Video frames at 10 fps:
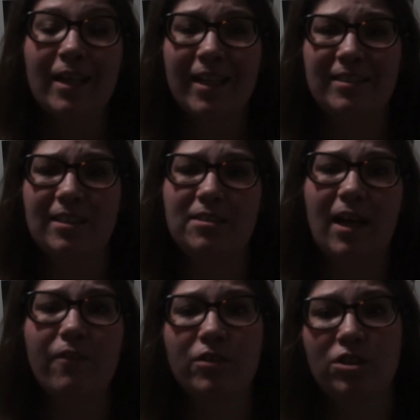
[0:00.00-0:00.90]
because the
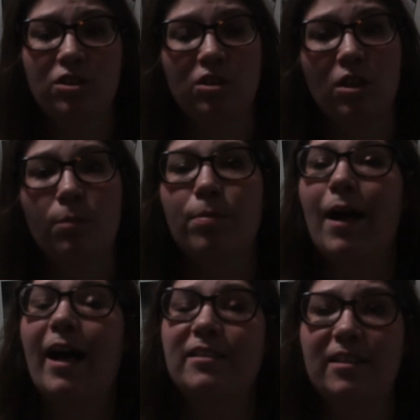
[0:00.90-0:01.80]
stuff was so
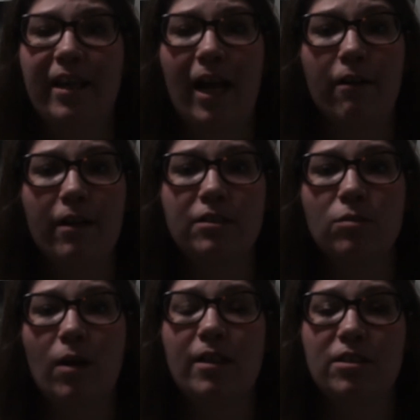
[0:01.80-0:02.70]
pricey and I just
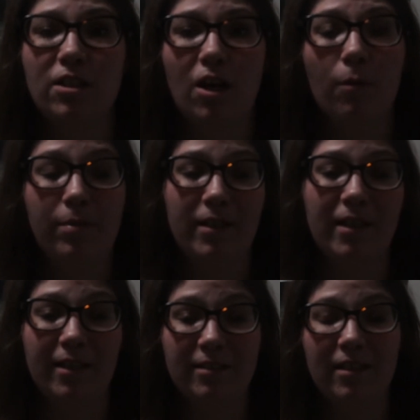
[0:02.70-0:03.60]
wanted to go
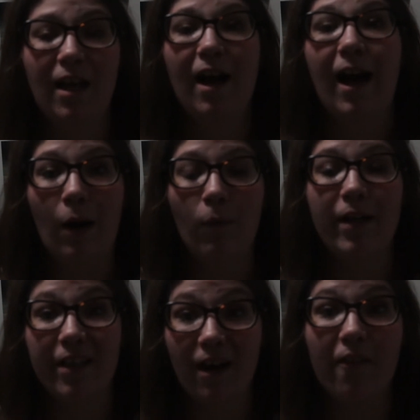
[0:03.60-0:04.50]
because I
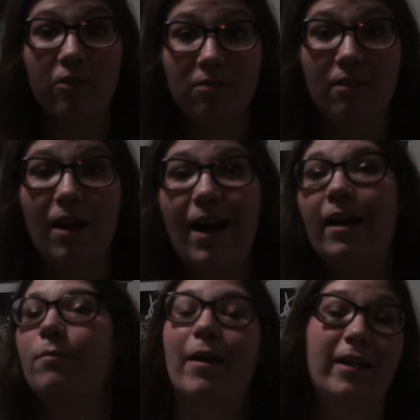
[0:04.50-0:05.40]
wanted to get other
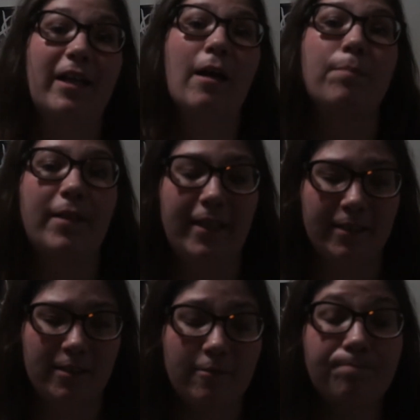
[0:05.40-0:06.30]
Iron Maiden
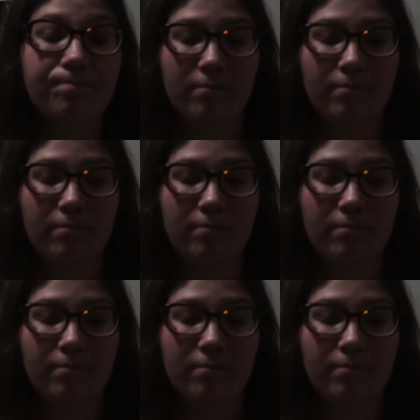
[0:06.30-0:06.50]
LPs